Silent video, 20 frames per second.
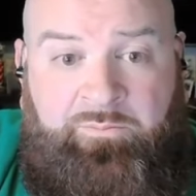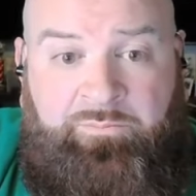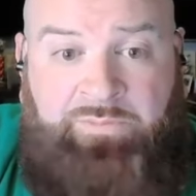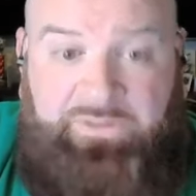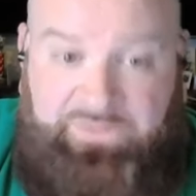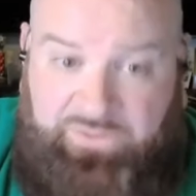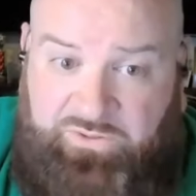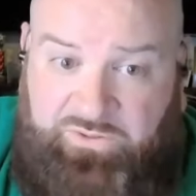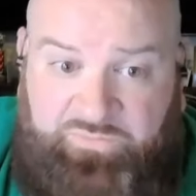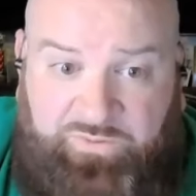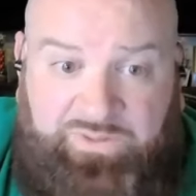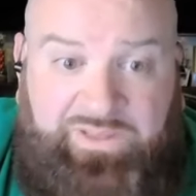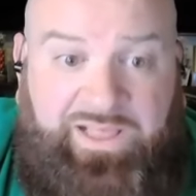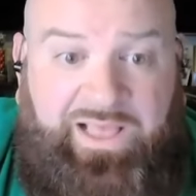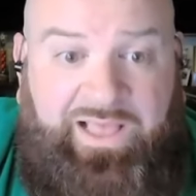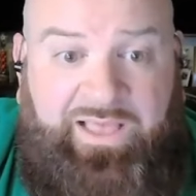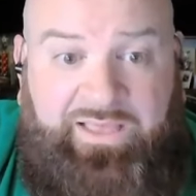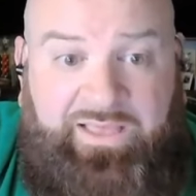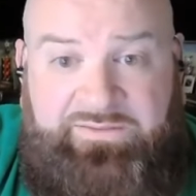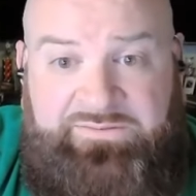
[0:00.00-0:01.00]
But those were
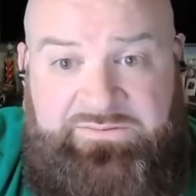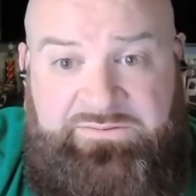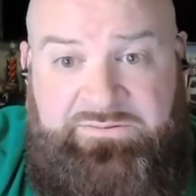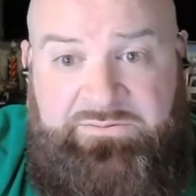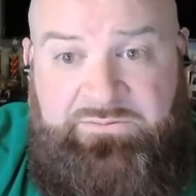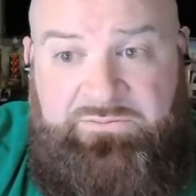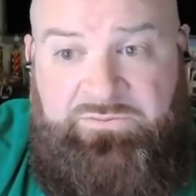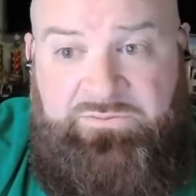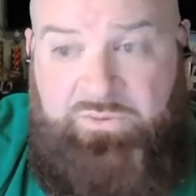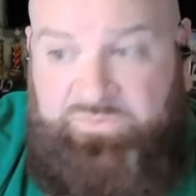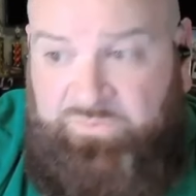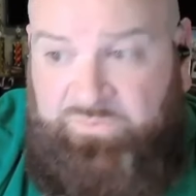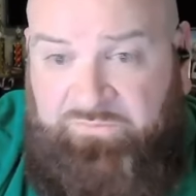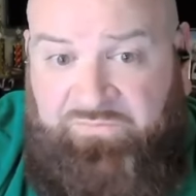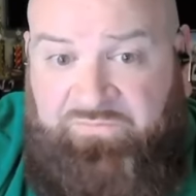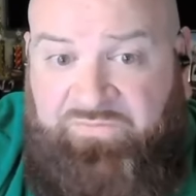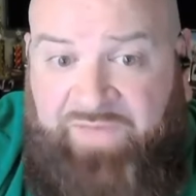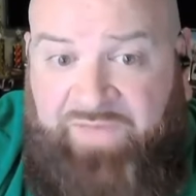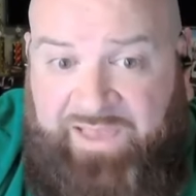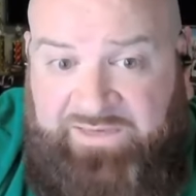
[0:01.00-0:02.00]
lies. Those were
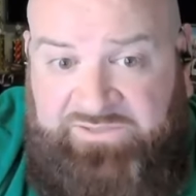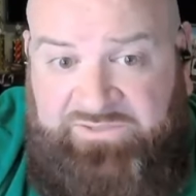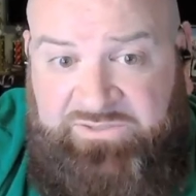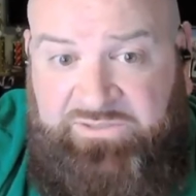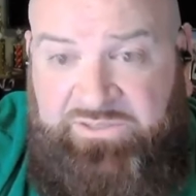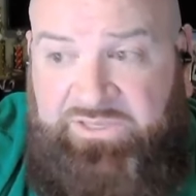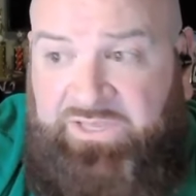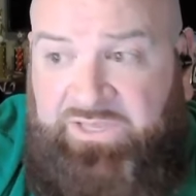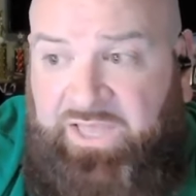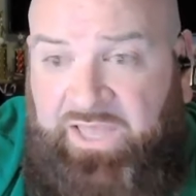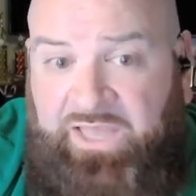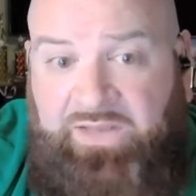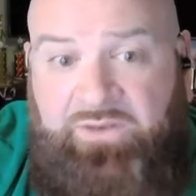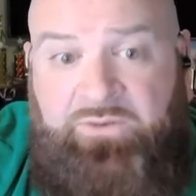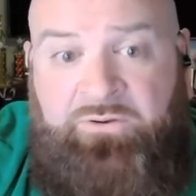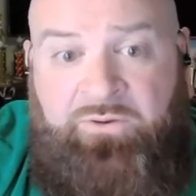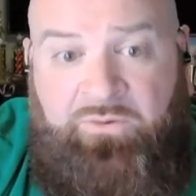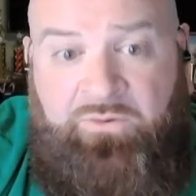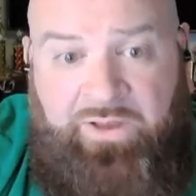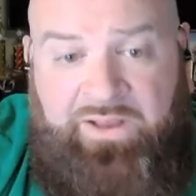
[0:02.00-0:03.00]
factually
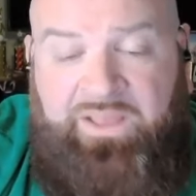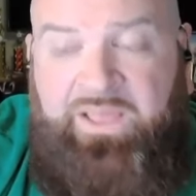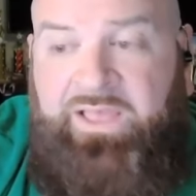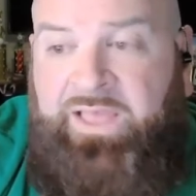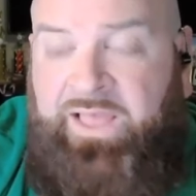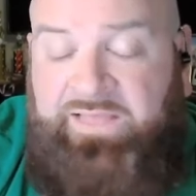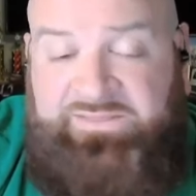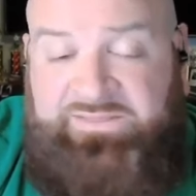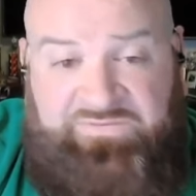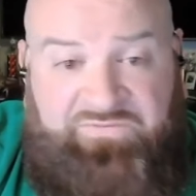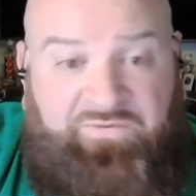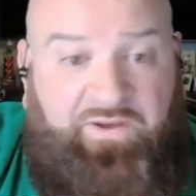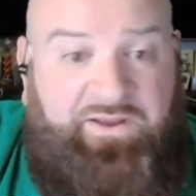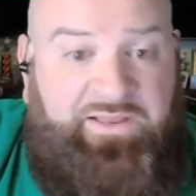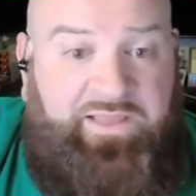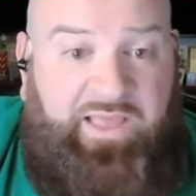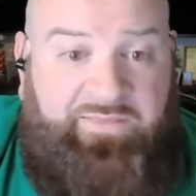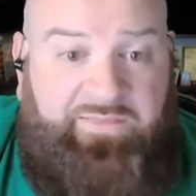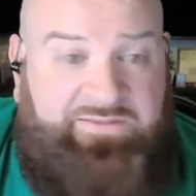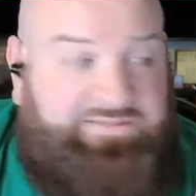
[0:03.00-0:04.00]
incorrect. It's
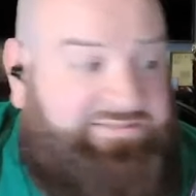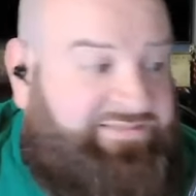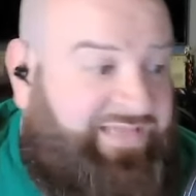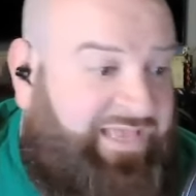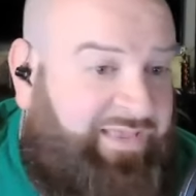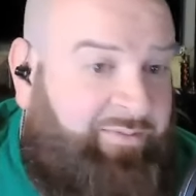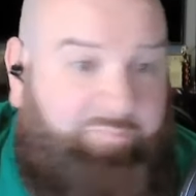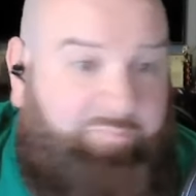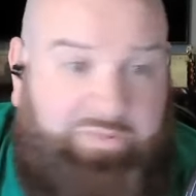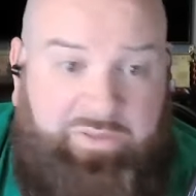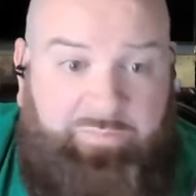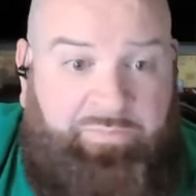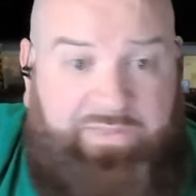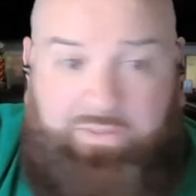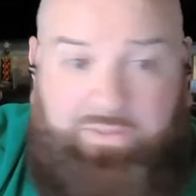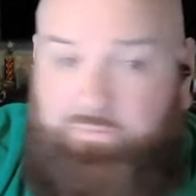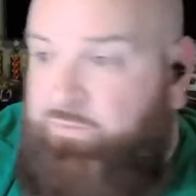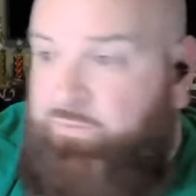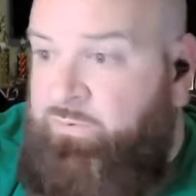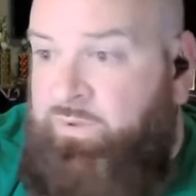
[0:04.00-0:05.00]
funny how the same people
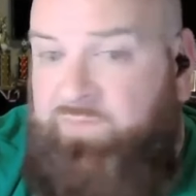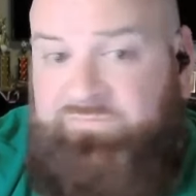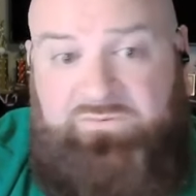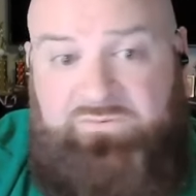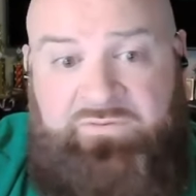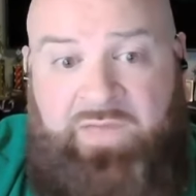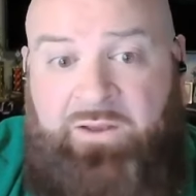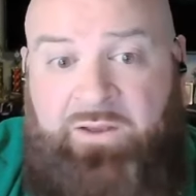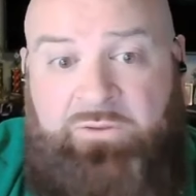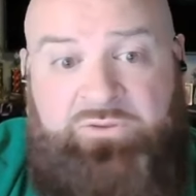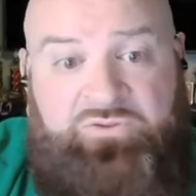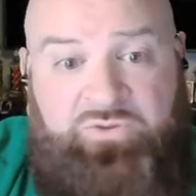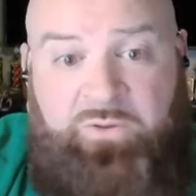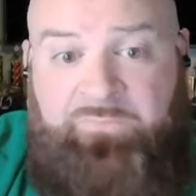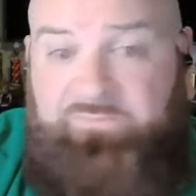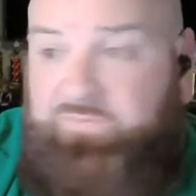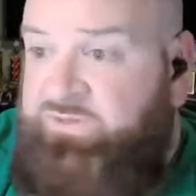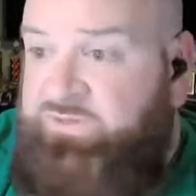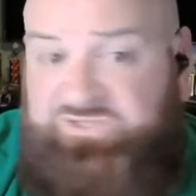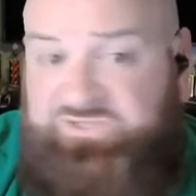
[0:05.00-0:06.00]
that will go after Donald
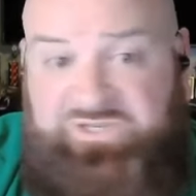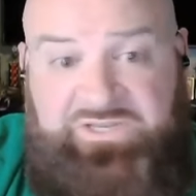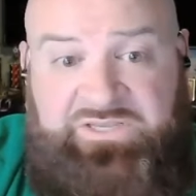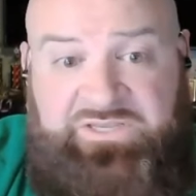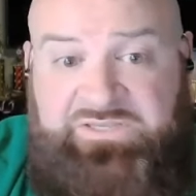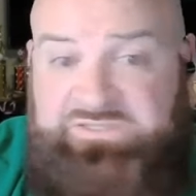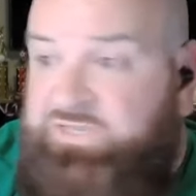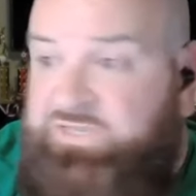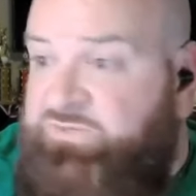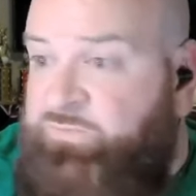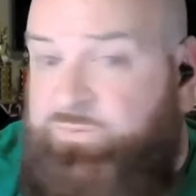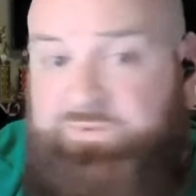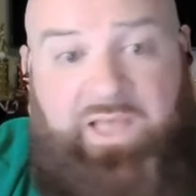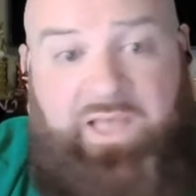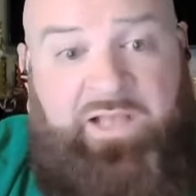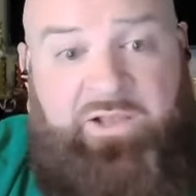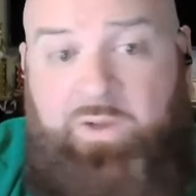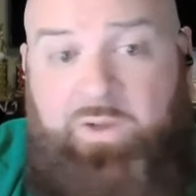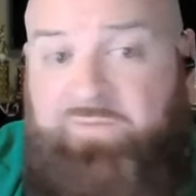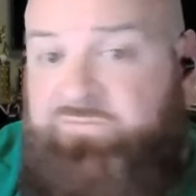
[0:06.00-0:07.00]
Trump for the shit he says will
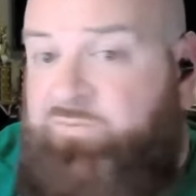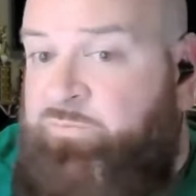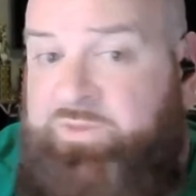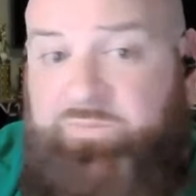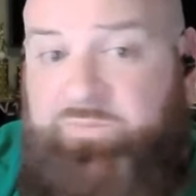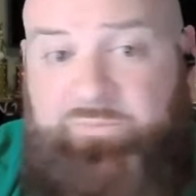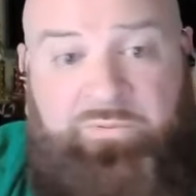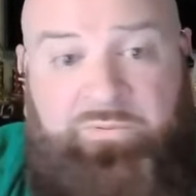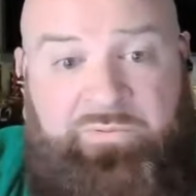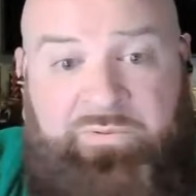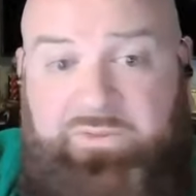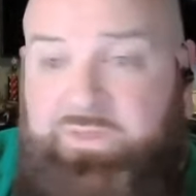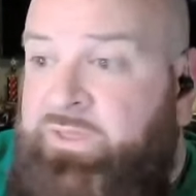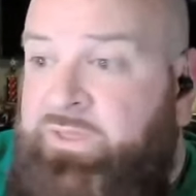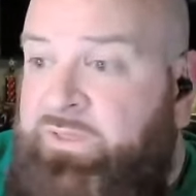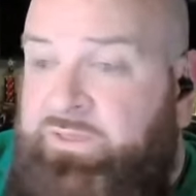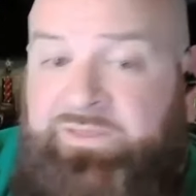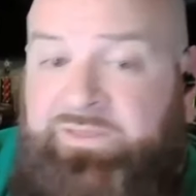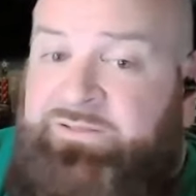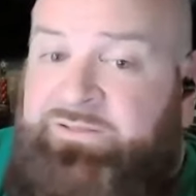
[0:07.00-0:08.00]
not go after people
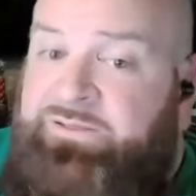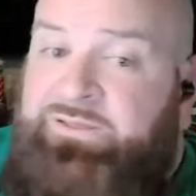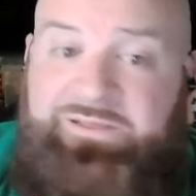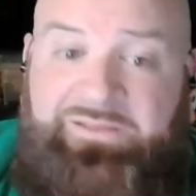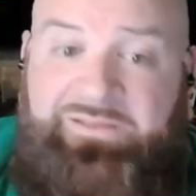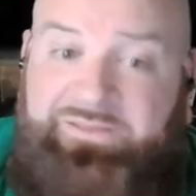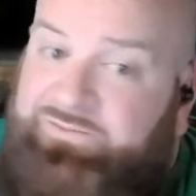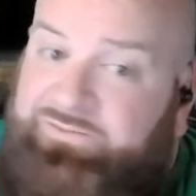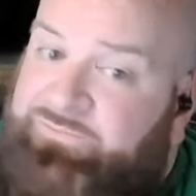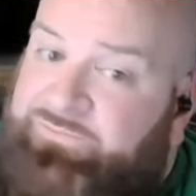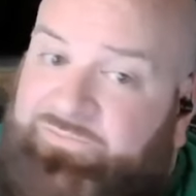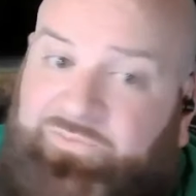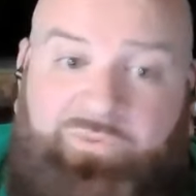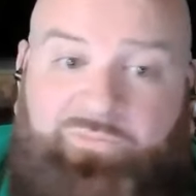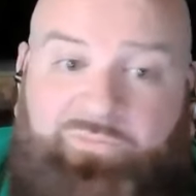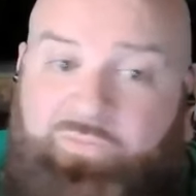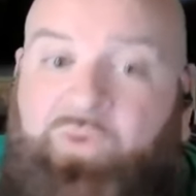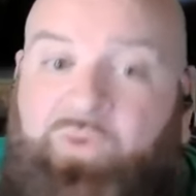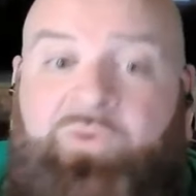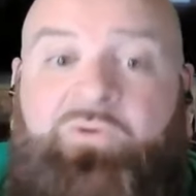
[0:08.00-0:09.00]
that
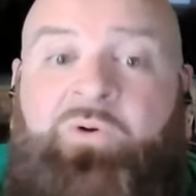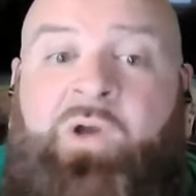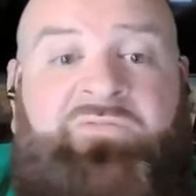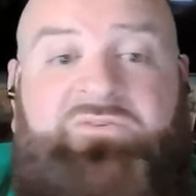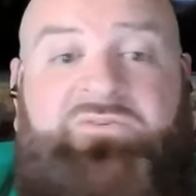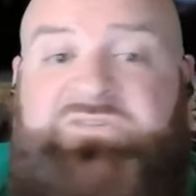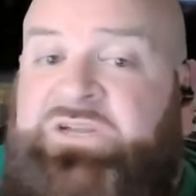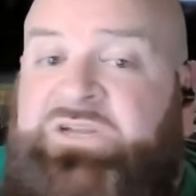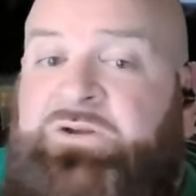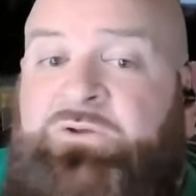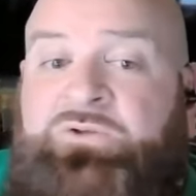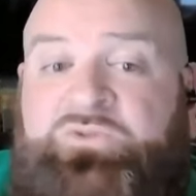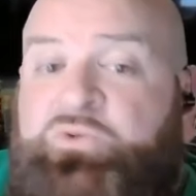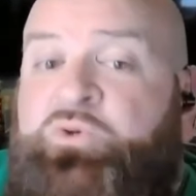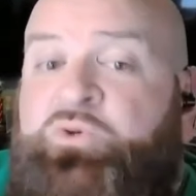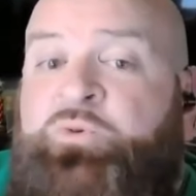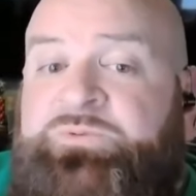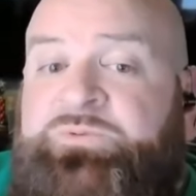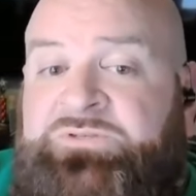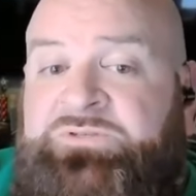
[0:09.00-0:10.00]
won't go after Sheryl
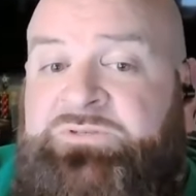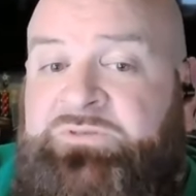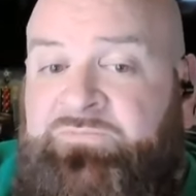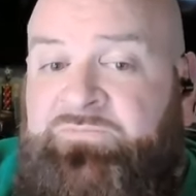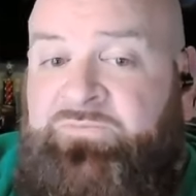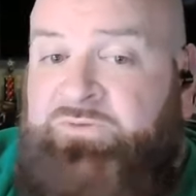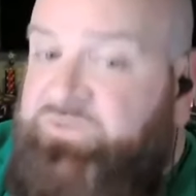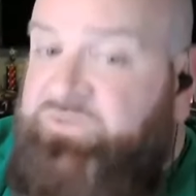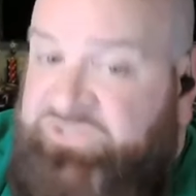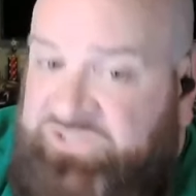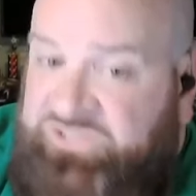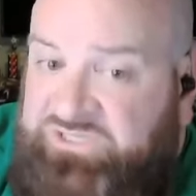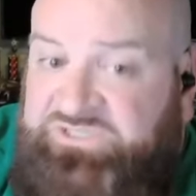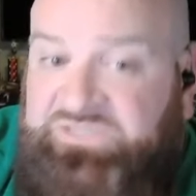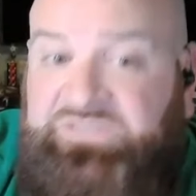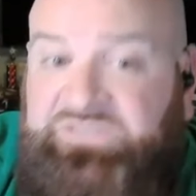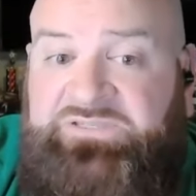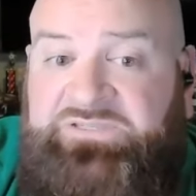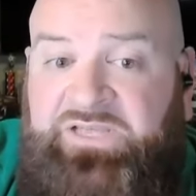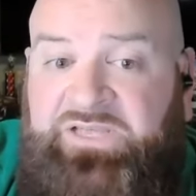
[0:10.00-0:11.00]
Swoopes for the shit
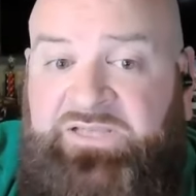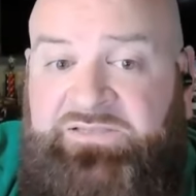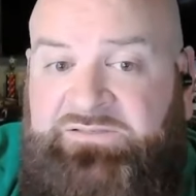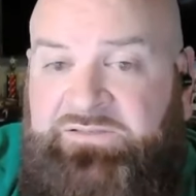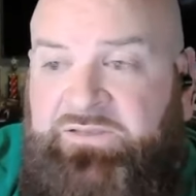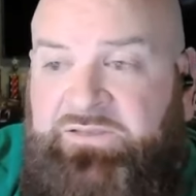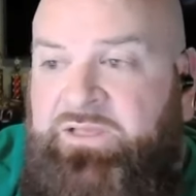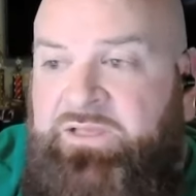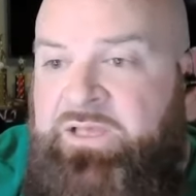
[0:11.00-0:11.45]
she says.